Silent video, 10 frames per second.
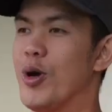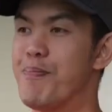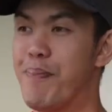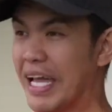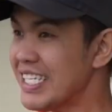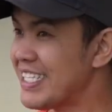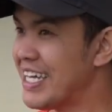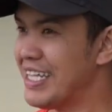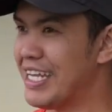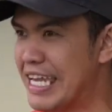We
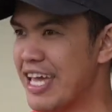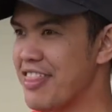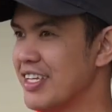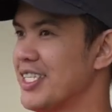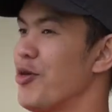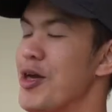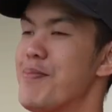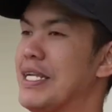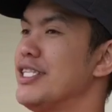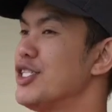basically need this
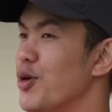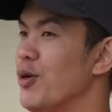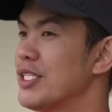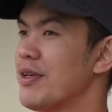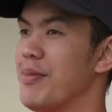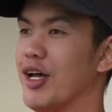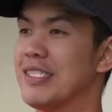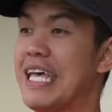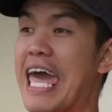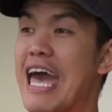equipment and tools
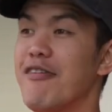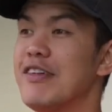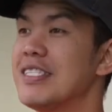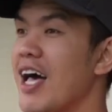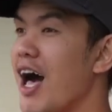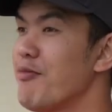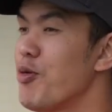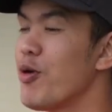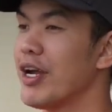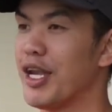because every time we
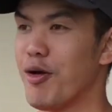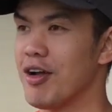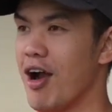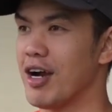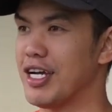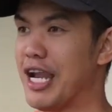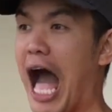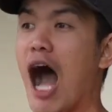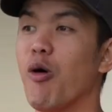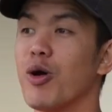work in our garden,
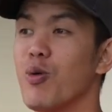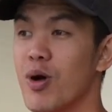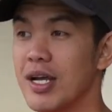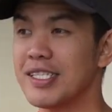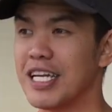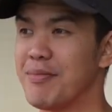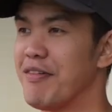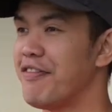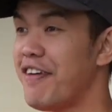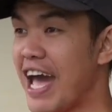our work's gonna be
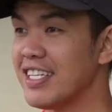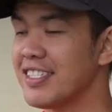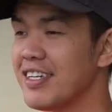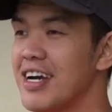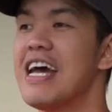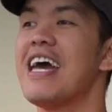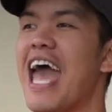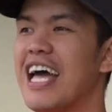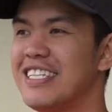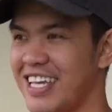faster and